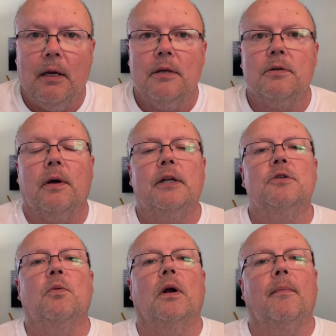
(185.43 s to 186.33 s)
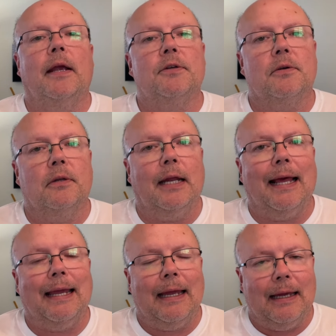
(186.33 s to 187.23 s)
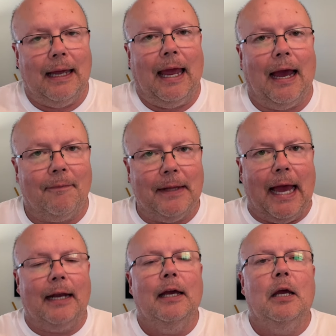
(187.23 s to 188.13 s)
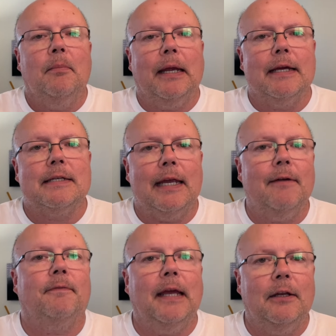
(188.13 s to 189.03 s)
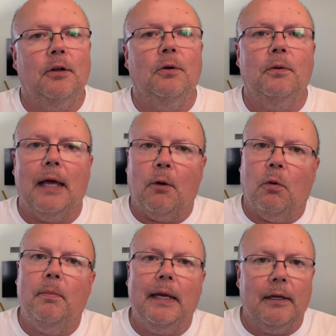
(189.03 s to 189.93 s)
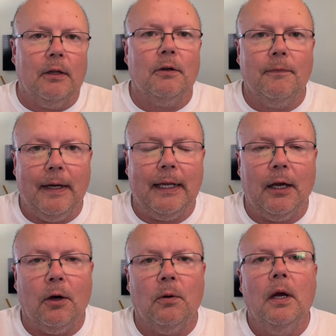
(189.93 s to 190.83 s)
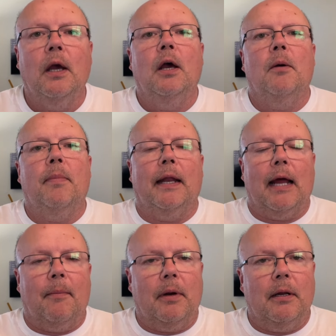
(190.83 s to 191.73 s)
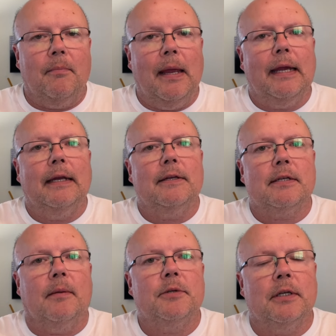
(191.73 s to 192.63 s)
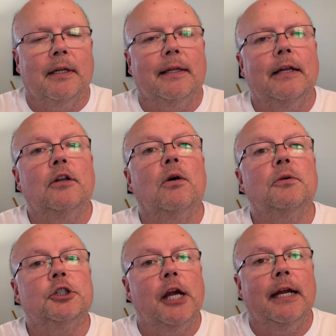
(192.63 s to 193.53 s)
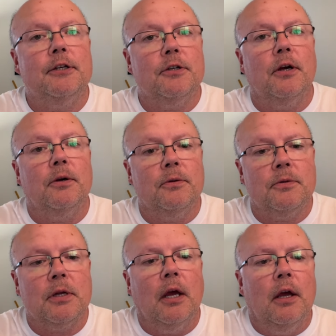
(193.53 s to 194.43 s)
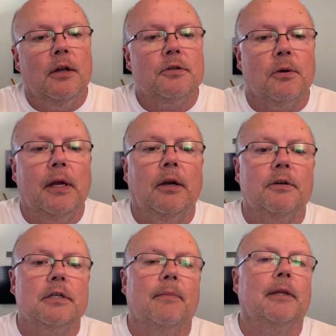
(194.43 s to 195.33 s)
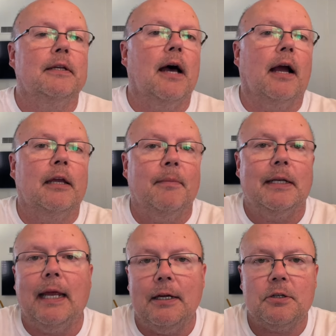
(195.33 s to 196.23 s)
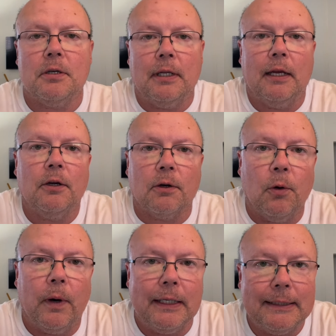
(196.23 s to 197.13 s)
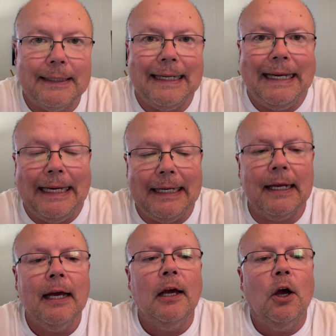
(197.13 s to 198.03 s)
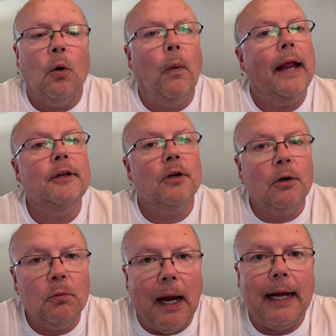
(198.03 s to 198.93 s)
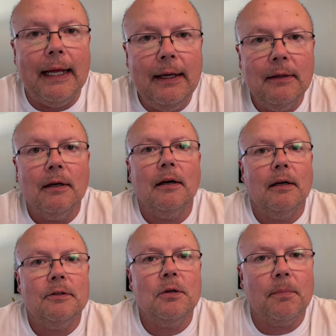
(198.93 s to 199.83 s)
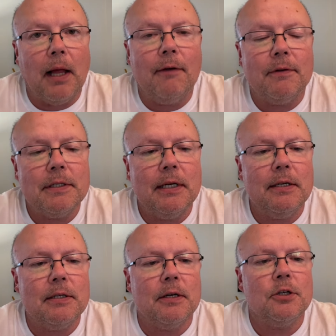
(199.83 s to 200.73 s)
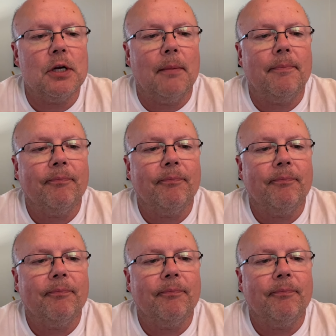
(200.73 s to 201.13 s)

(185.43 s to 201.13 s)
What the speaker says: So I just want to make sure that I have that, because if they do, that will be another video. But I'm going to make an assumption that they don't change those. So here's some of the documentation that you're going to need when you're ready to apply for citizenship.